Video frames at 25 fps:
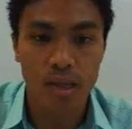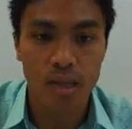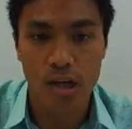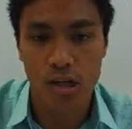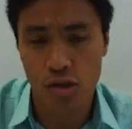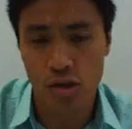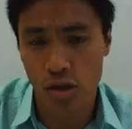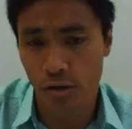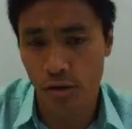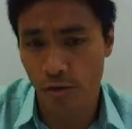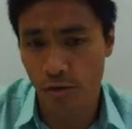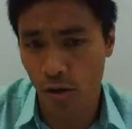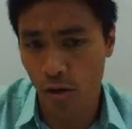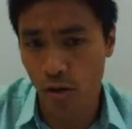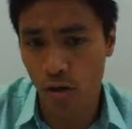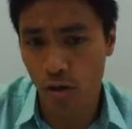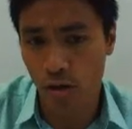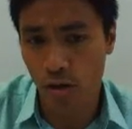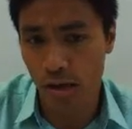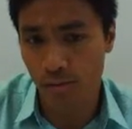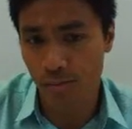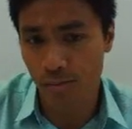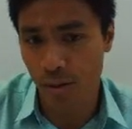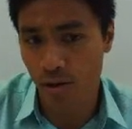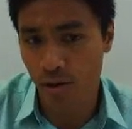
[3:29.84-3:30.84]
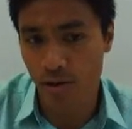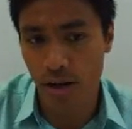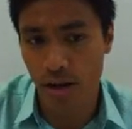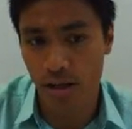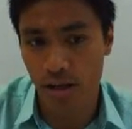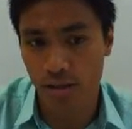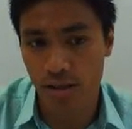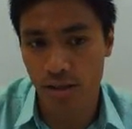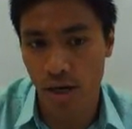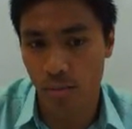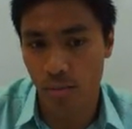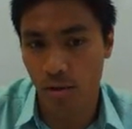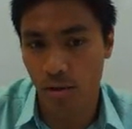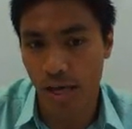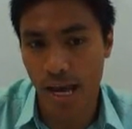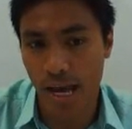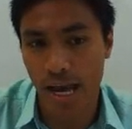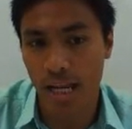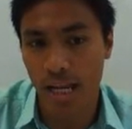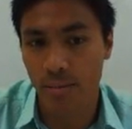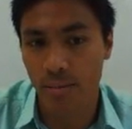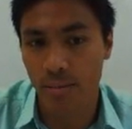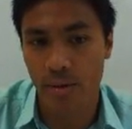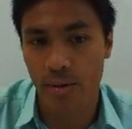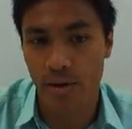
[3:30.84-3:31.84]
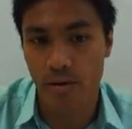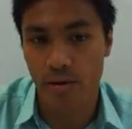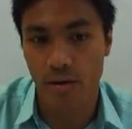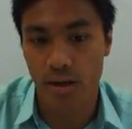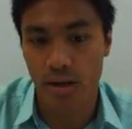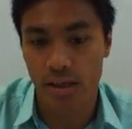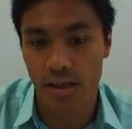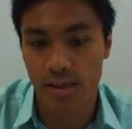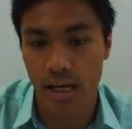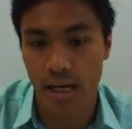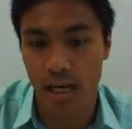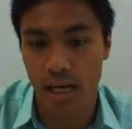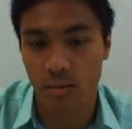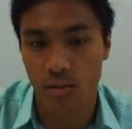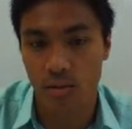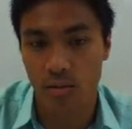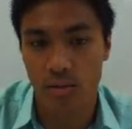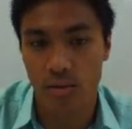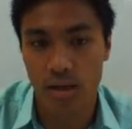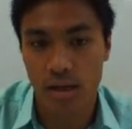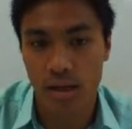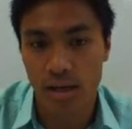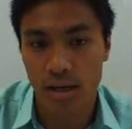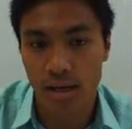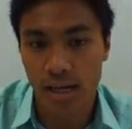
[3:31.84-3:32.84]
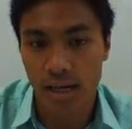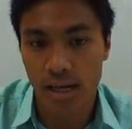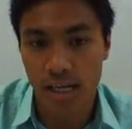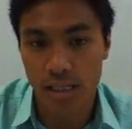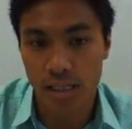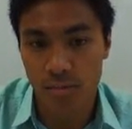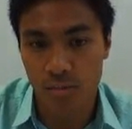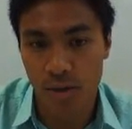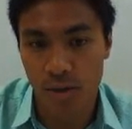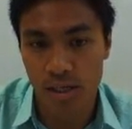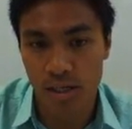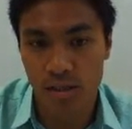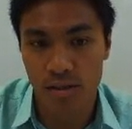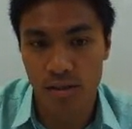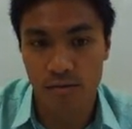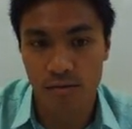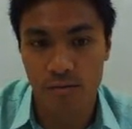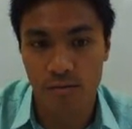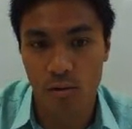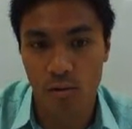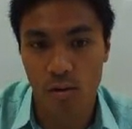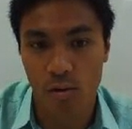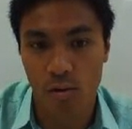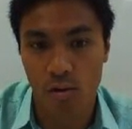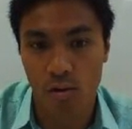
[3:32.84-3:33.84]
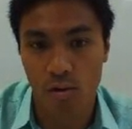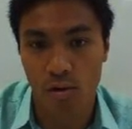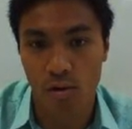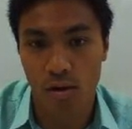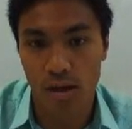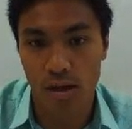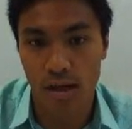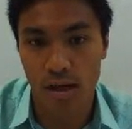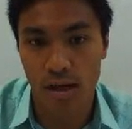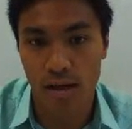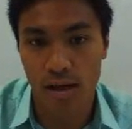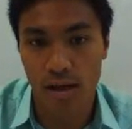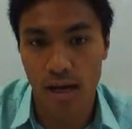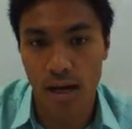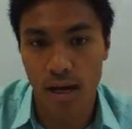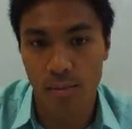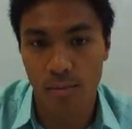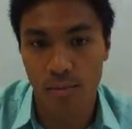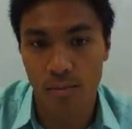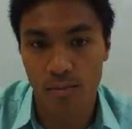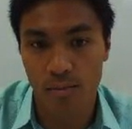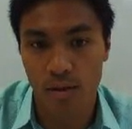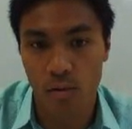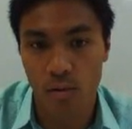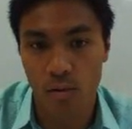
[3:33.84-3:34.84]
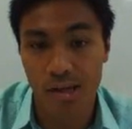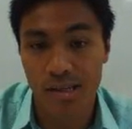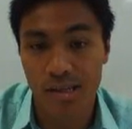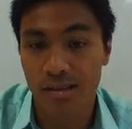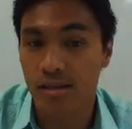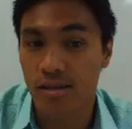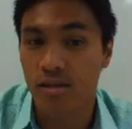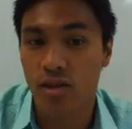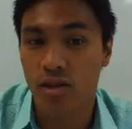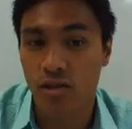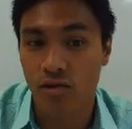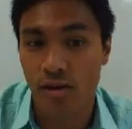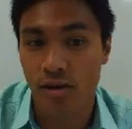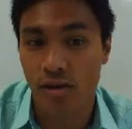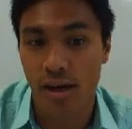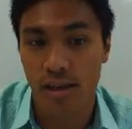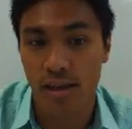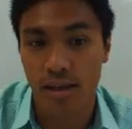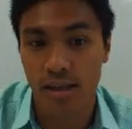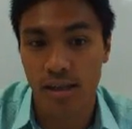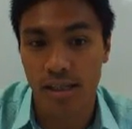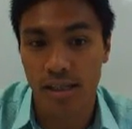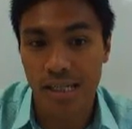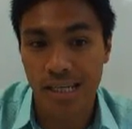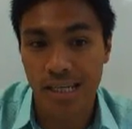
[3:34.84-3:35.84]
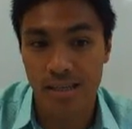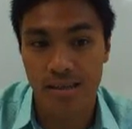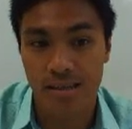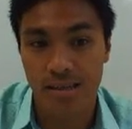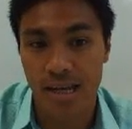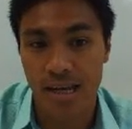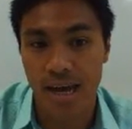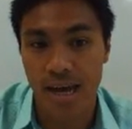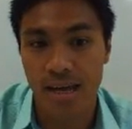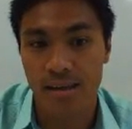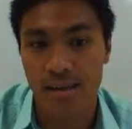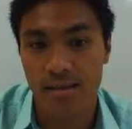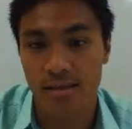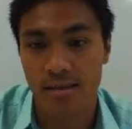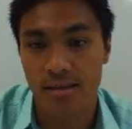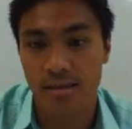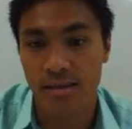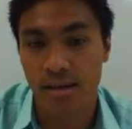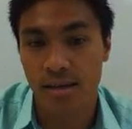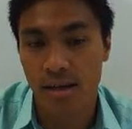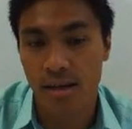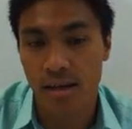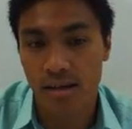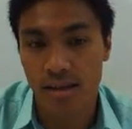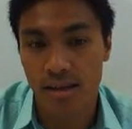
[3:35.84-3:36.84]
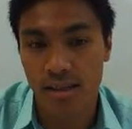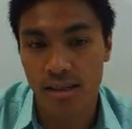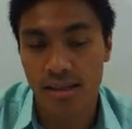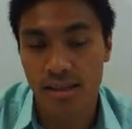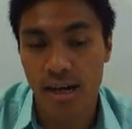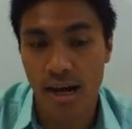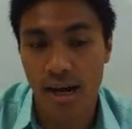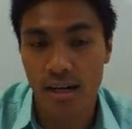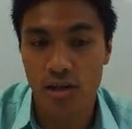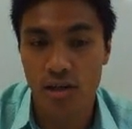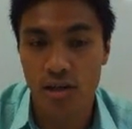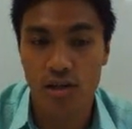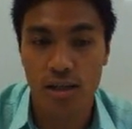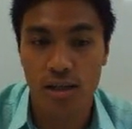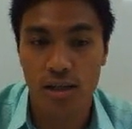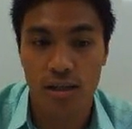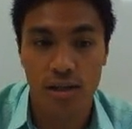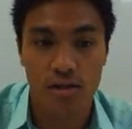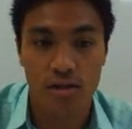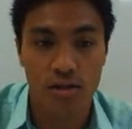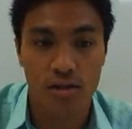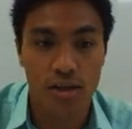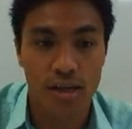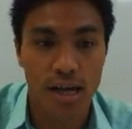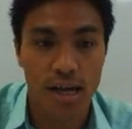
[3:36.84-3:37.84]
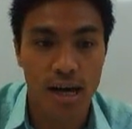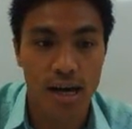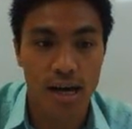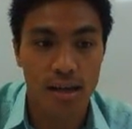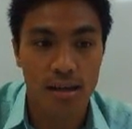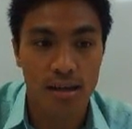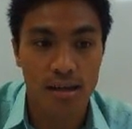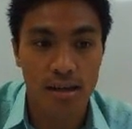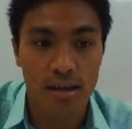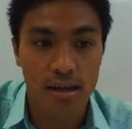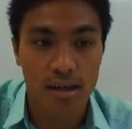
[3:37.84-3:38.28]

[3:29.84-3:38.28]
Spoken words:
So if you look on a periodic table, any periodic table, especially for the Western Australian Year 10s, the data sheet that you get,